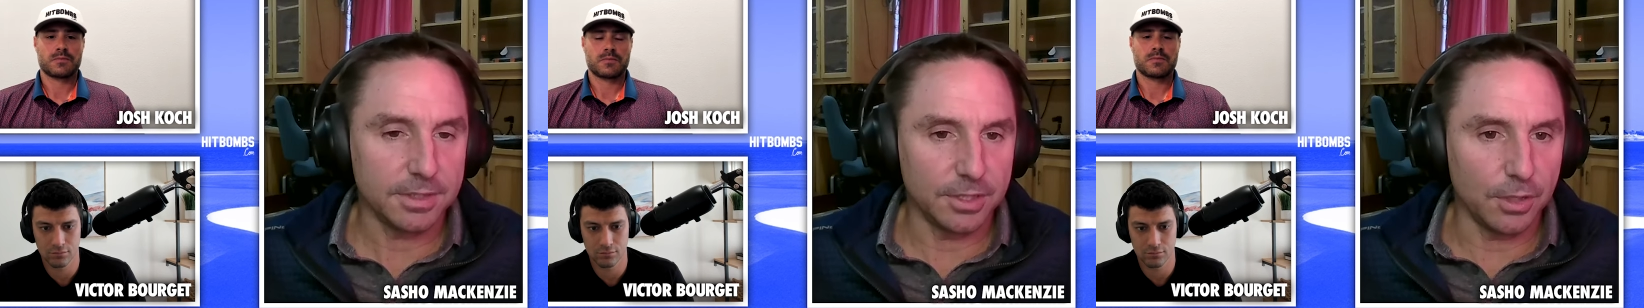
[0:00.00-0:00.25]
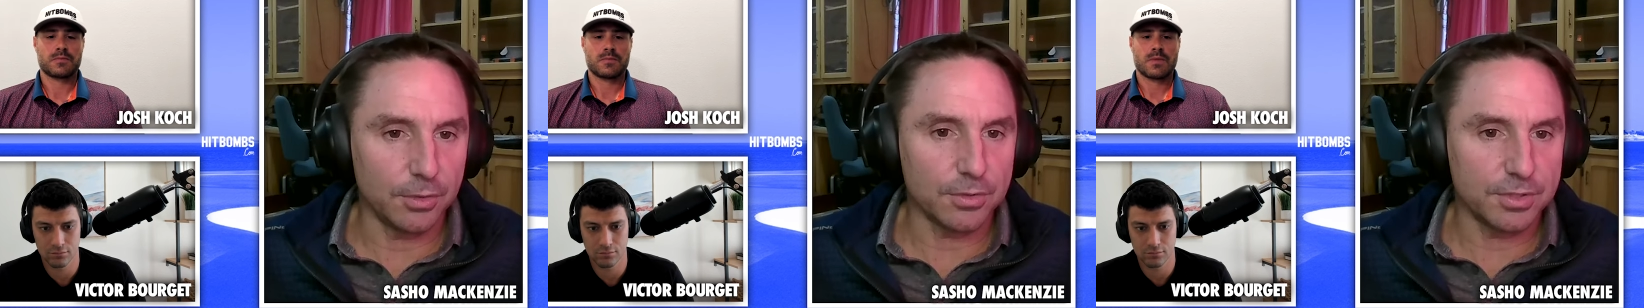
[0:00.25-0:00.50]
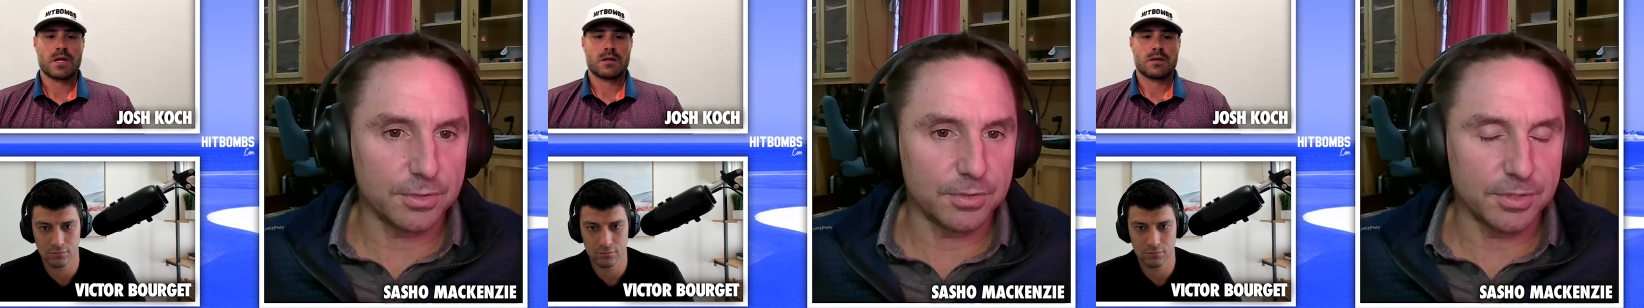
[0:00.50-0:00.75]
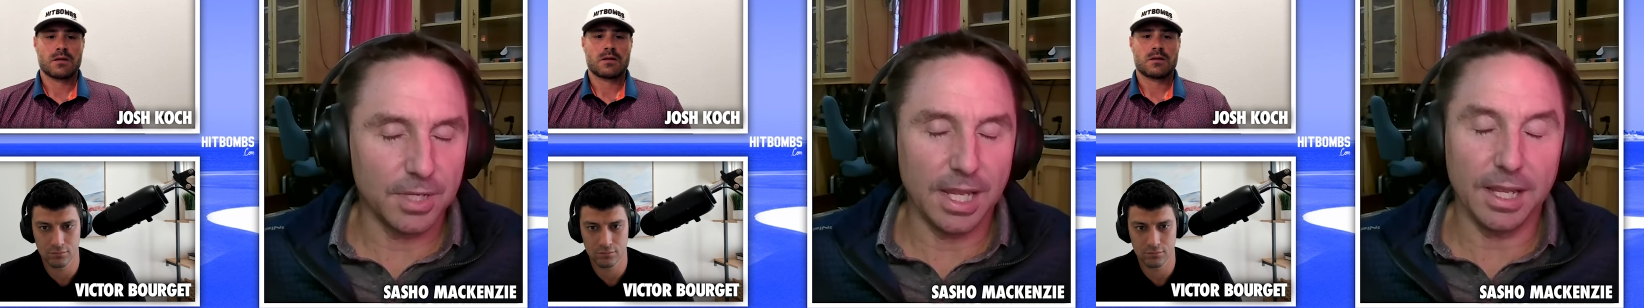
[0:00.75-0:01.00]
Speaker 1: You know, there's,
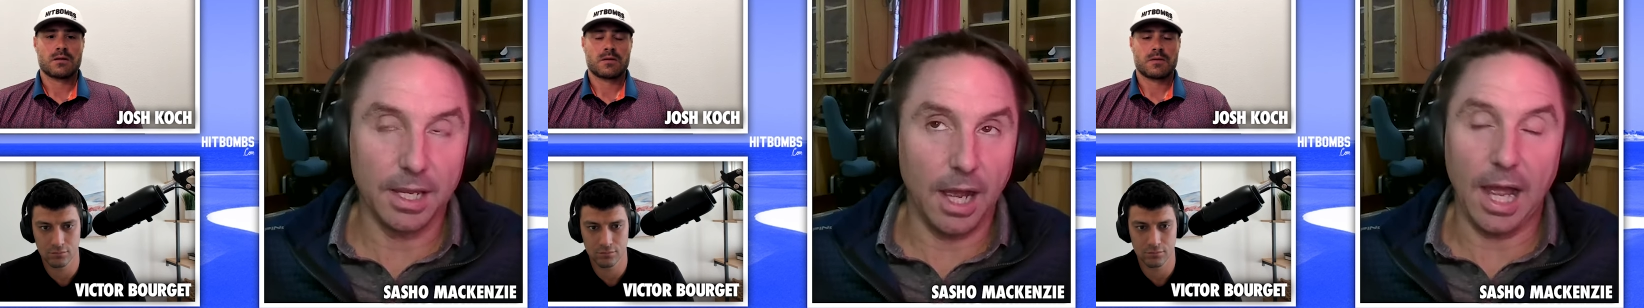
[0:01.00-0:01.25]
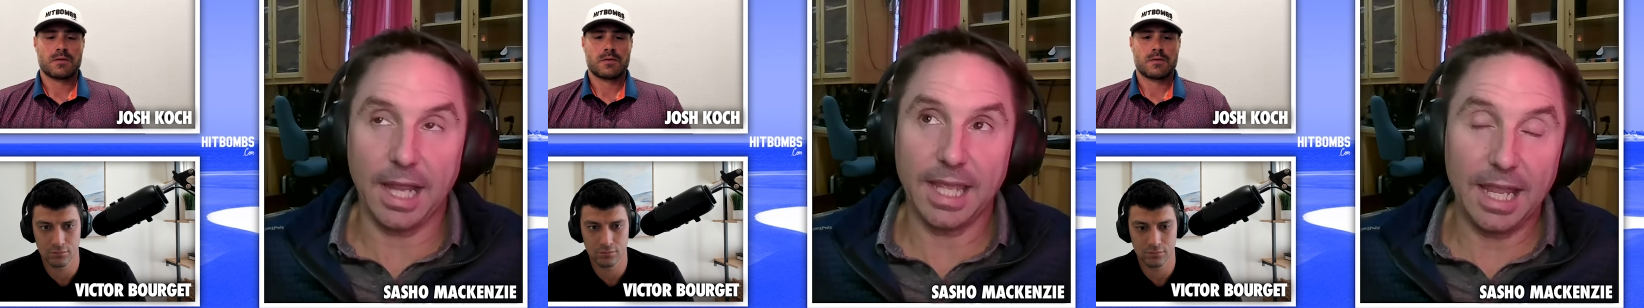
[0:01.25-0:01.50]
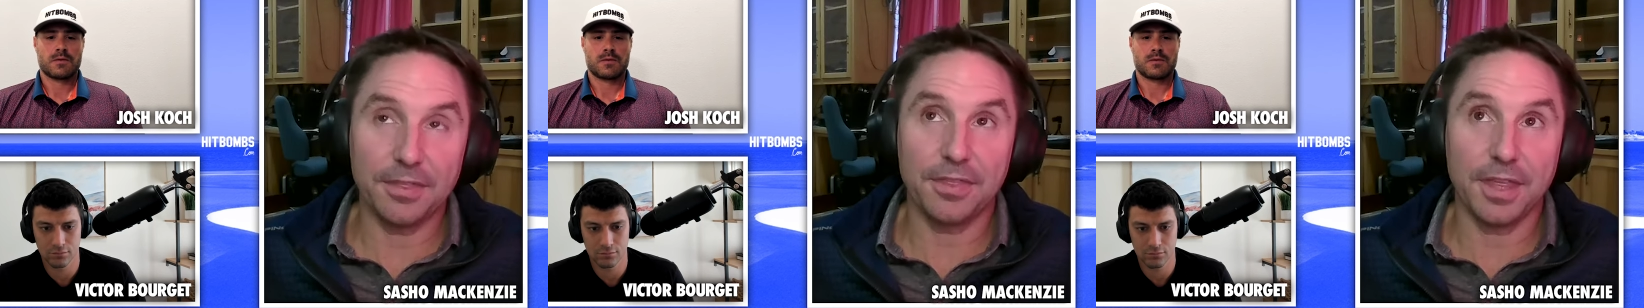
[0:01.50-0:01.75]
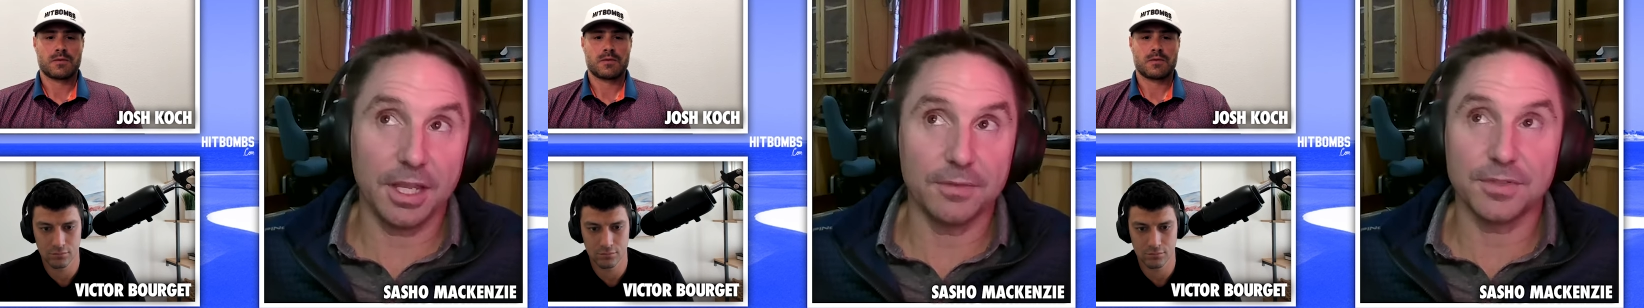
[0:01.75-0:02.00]
there's, I can't
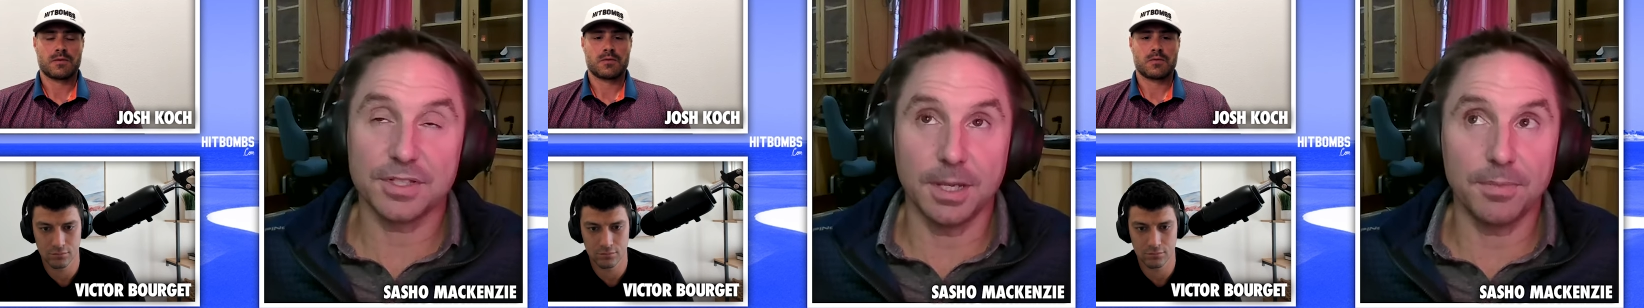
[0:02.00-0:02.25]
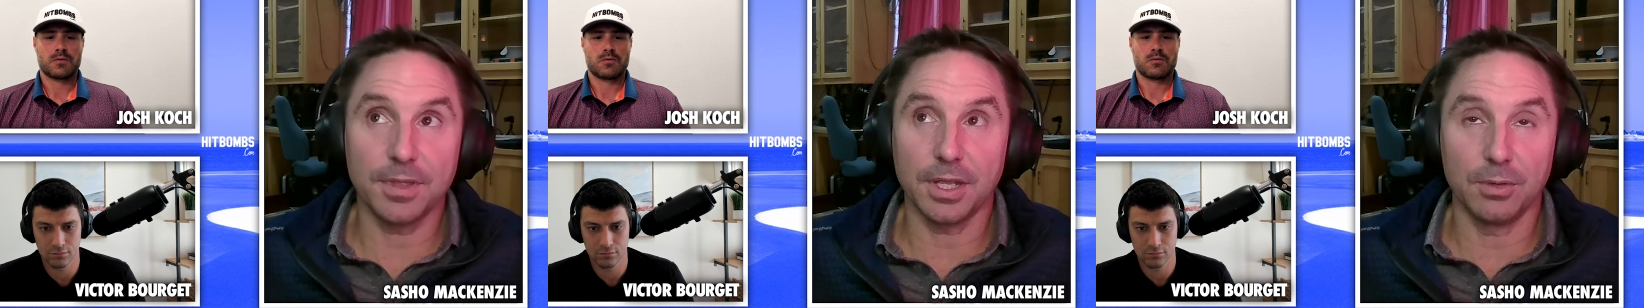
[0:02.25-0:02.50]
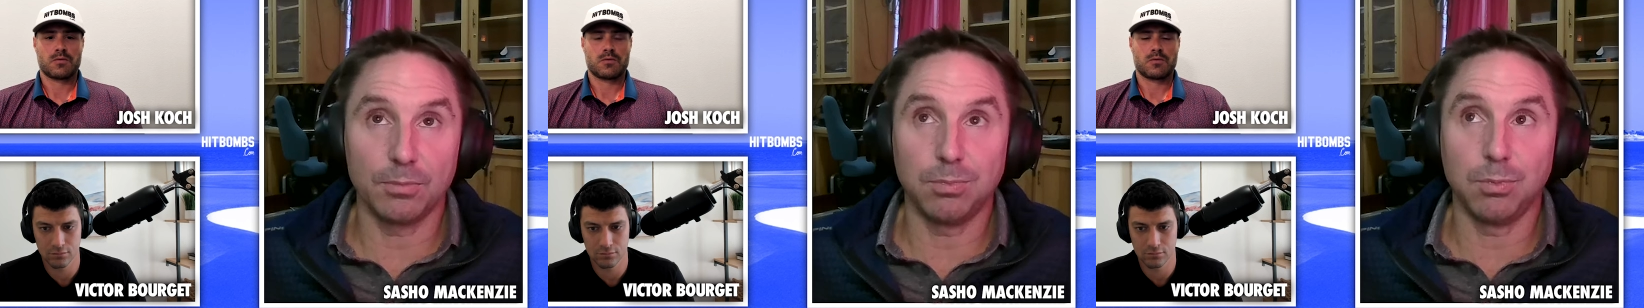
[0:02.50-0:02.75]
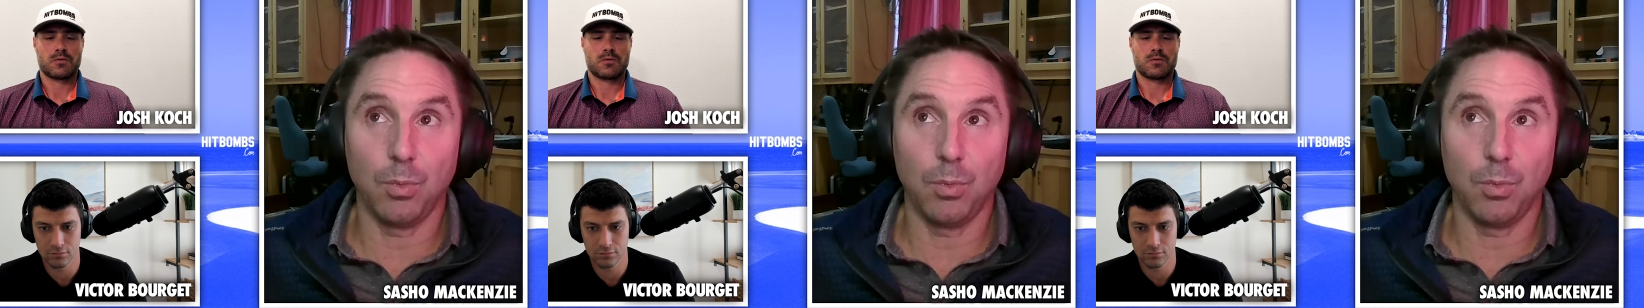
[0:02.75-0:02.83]
think of something